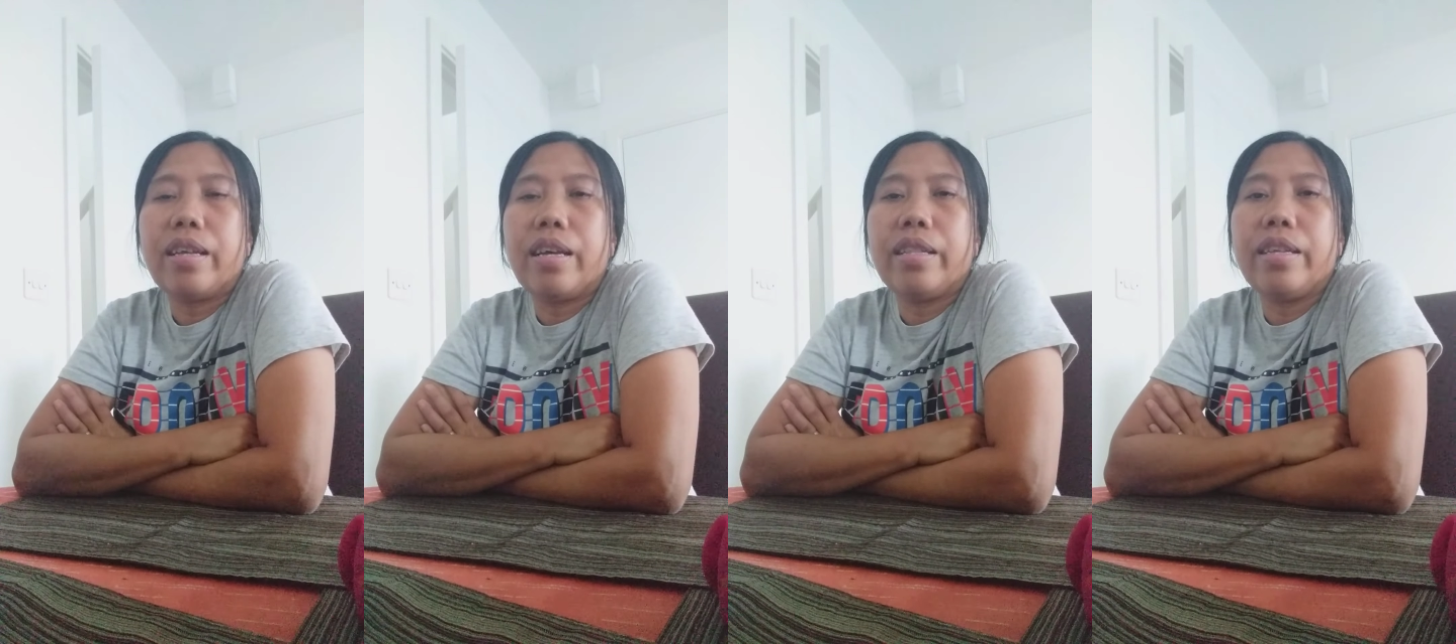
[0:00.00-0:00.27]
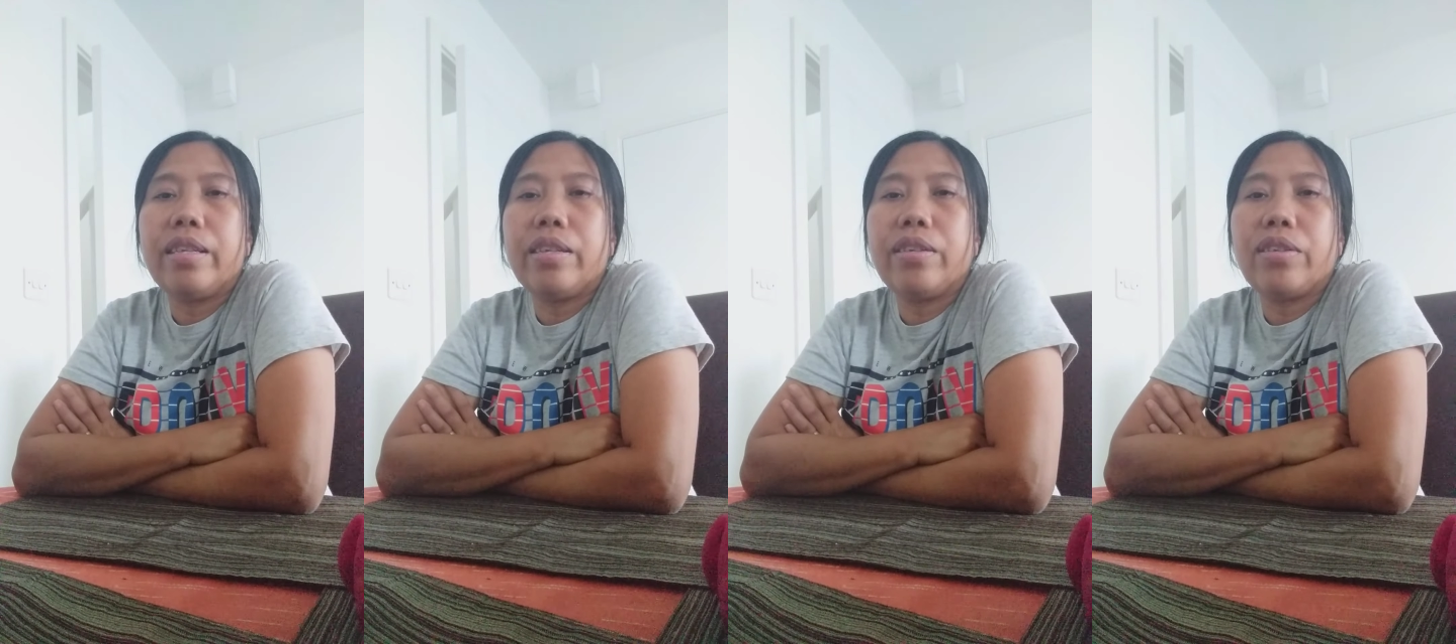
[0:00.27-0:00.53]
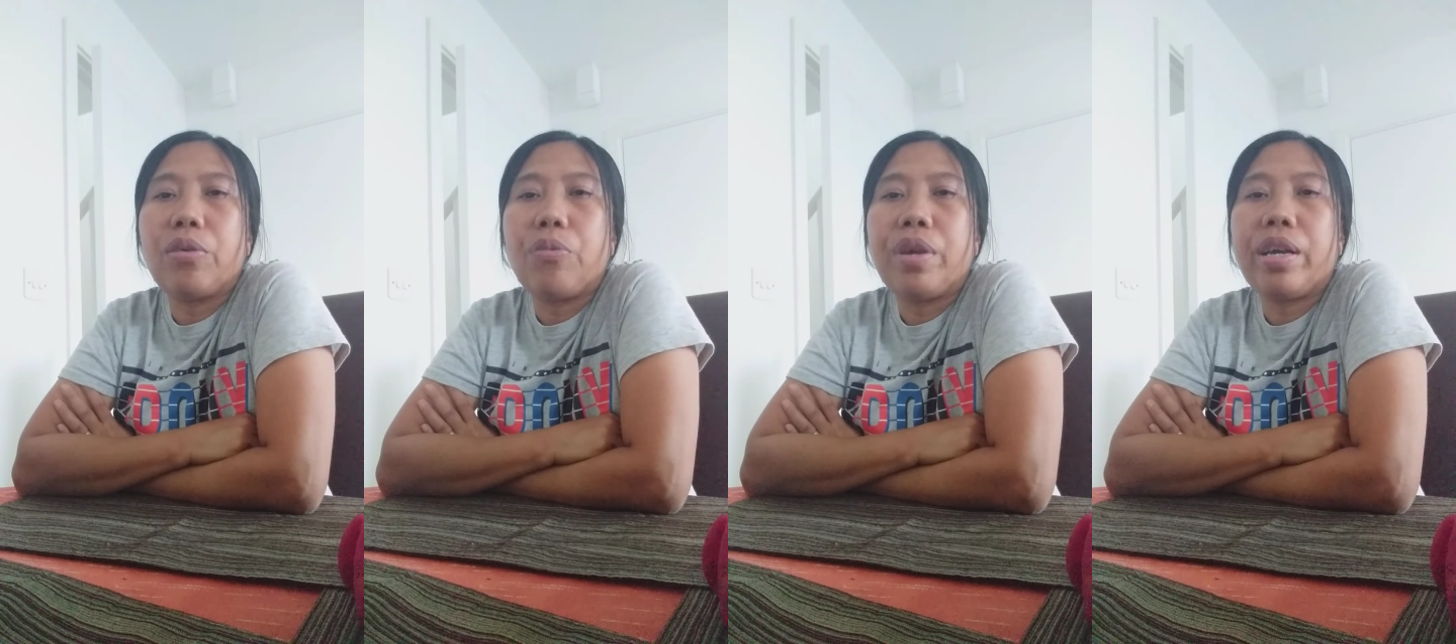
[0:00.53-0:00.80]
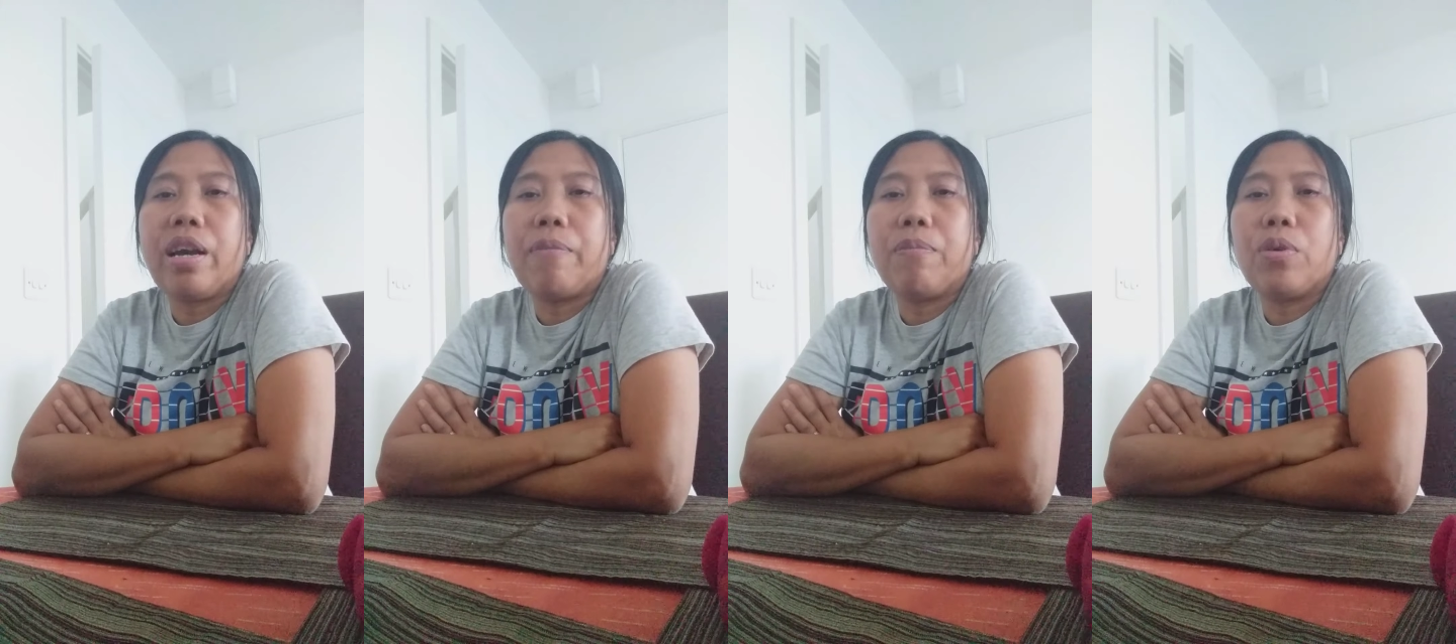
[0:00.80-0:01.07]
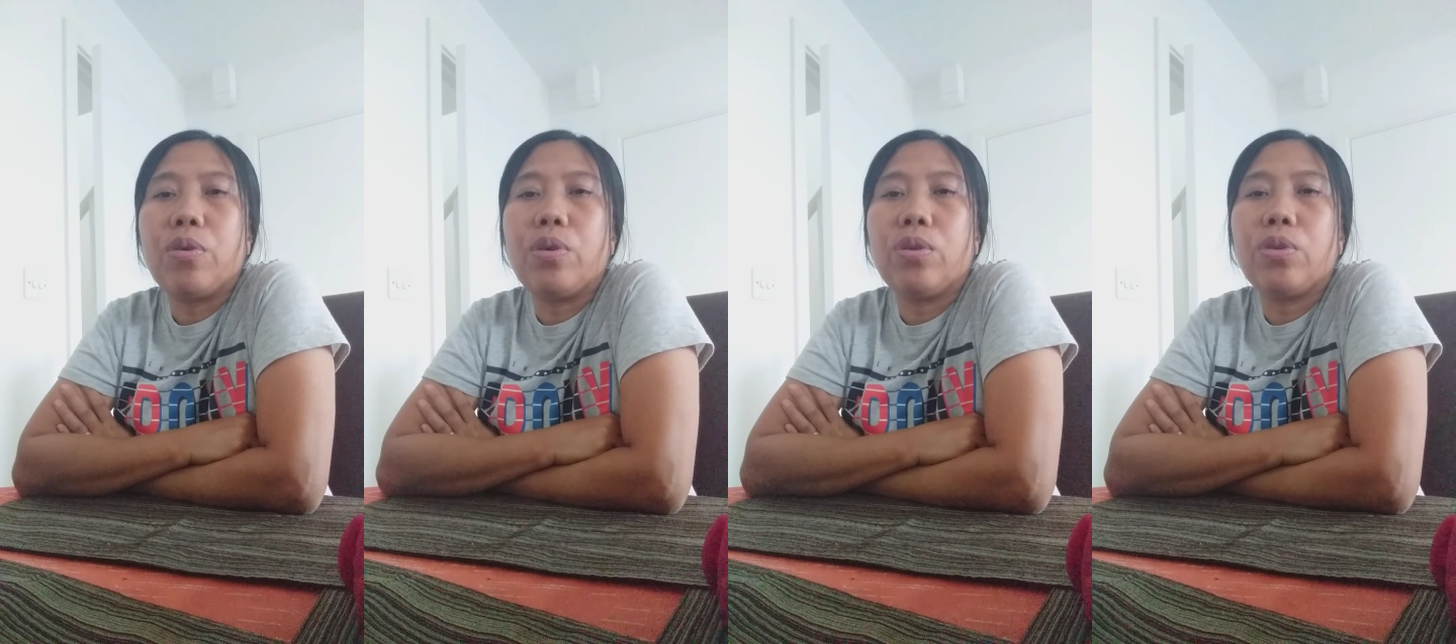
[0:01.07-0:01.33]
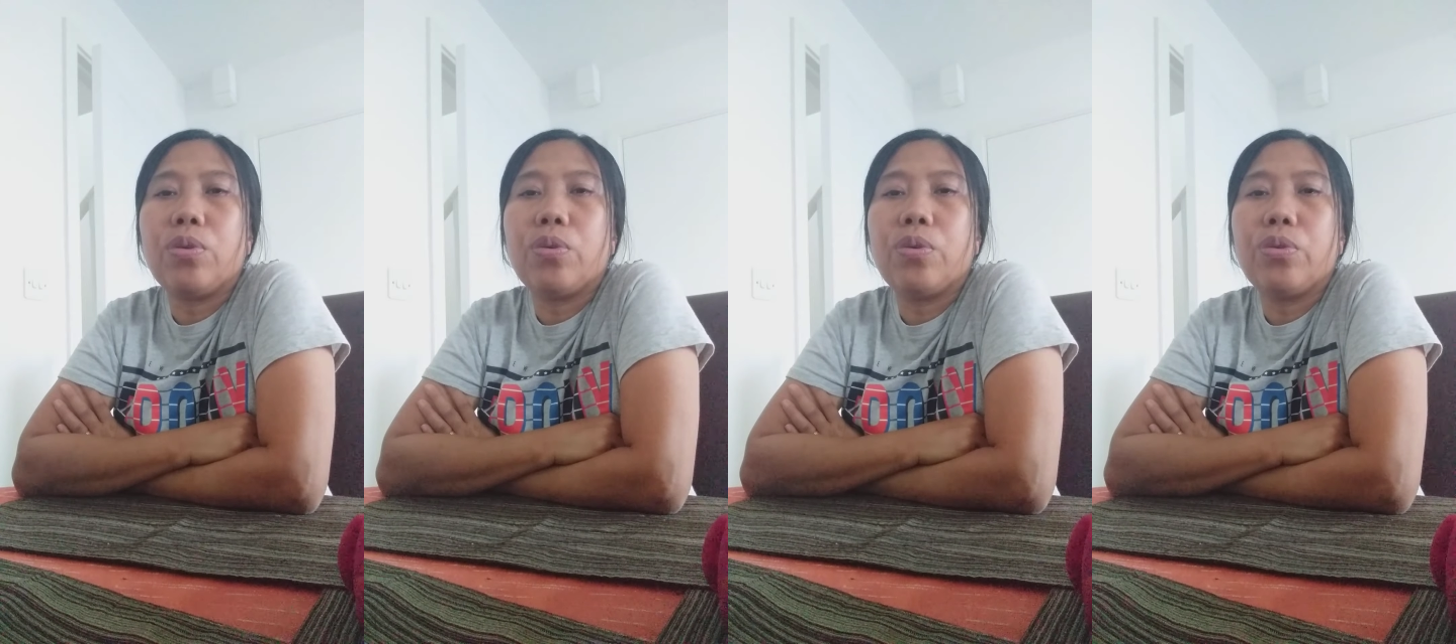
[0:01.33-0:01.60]
this is a wake up call
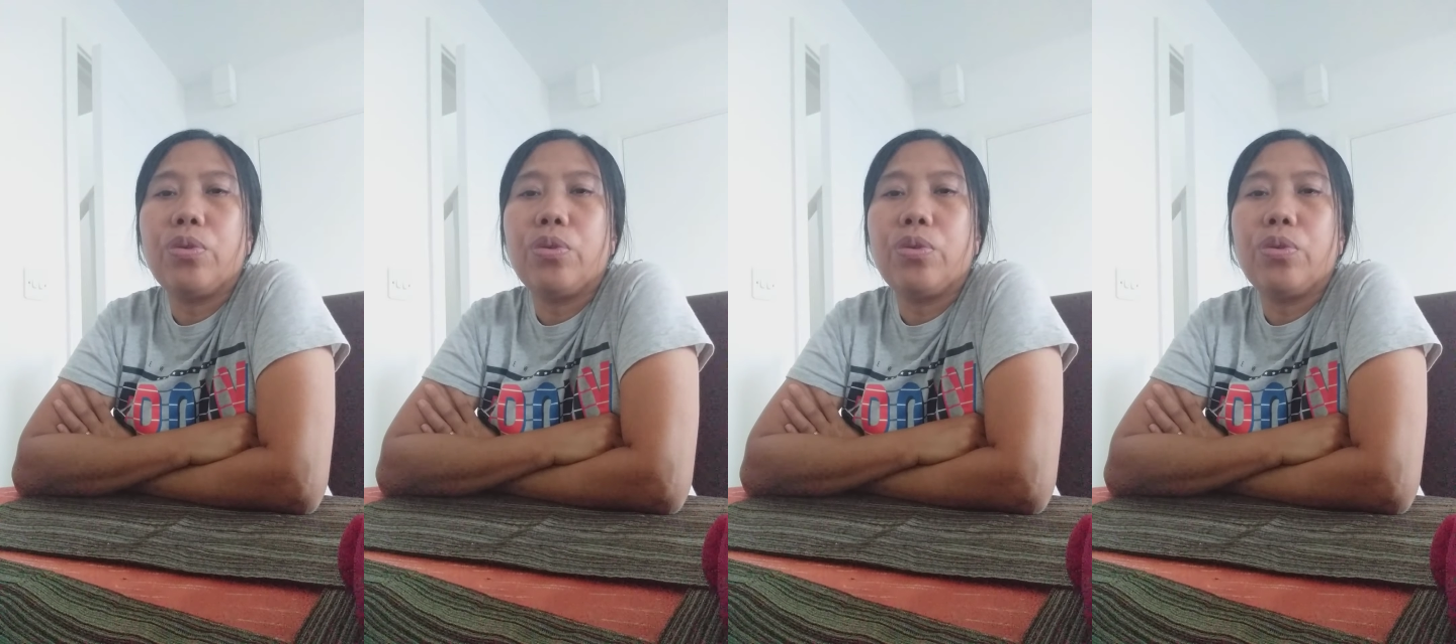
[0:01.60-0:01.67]
to